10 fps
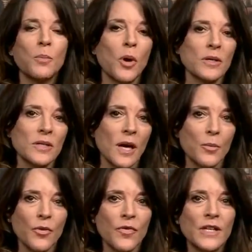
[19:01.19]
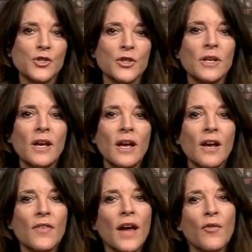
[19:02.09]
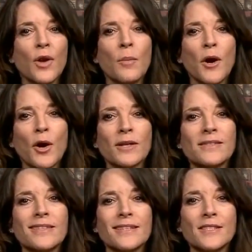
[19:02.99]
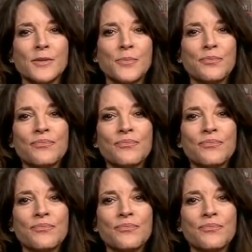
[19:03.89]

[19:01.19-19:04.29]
the part-time profession of every American citizen.